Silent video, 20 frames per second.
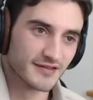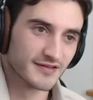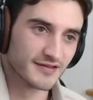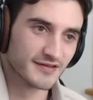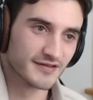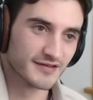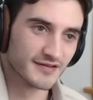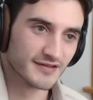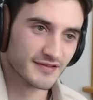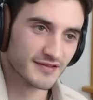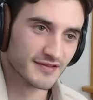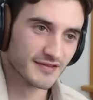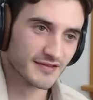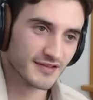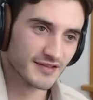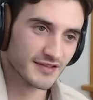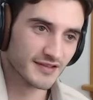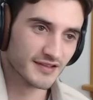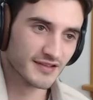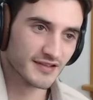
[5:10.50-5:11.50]
This time I
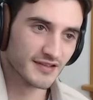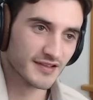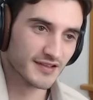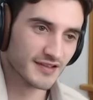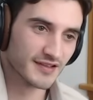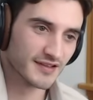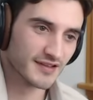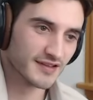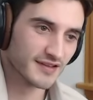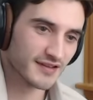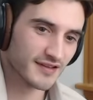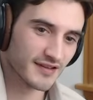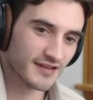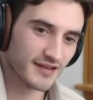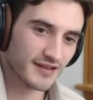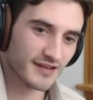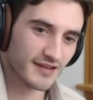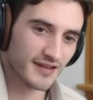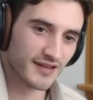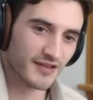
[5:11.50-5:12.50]
got super lucky
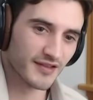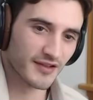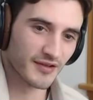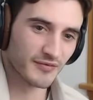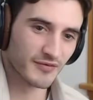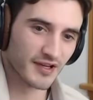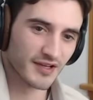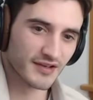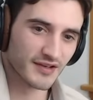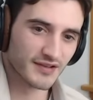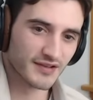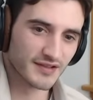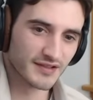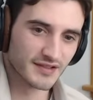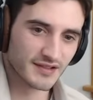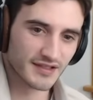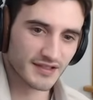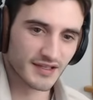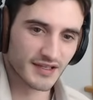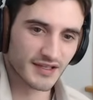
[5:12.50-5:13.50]
with Scyther using
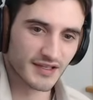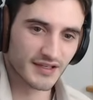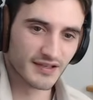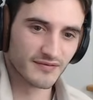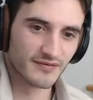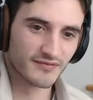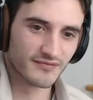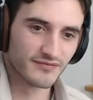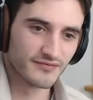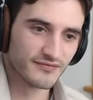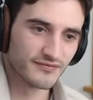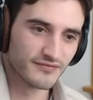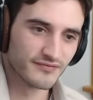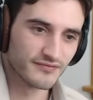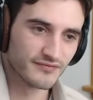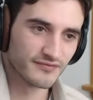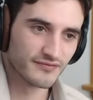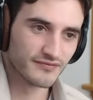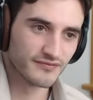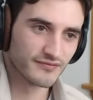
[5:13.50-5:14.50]
Leer, and then I
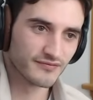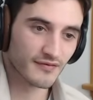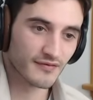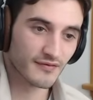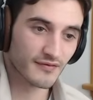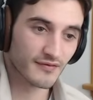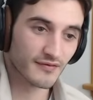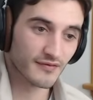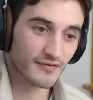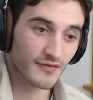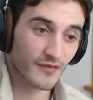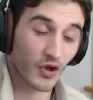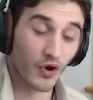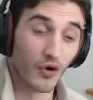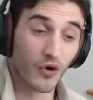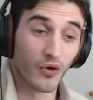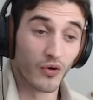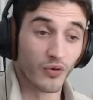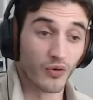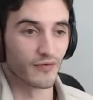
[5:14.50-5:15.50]
followed up with a crit.
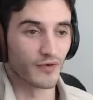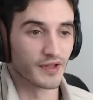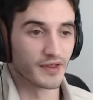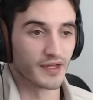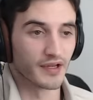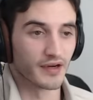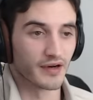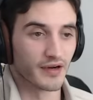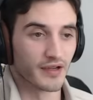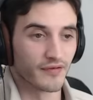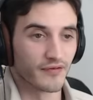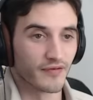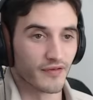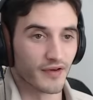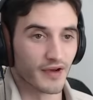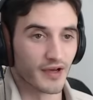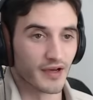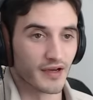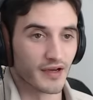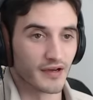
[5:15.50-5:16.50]
After
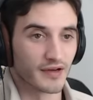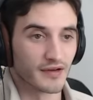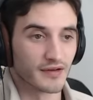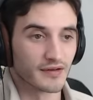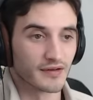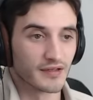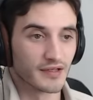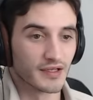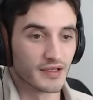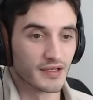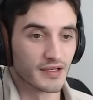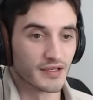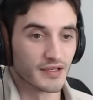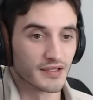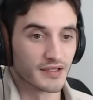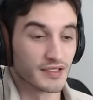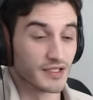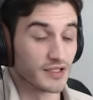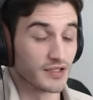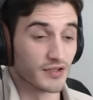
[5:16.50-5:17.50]
squashing Bugsy, I was
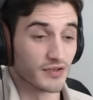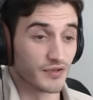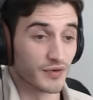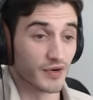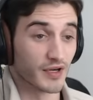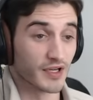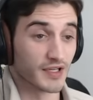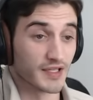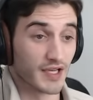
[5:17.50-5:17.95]
awarded with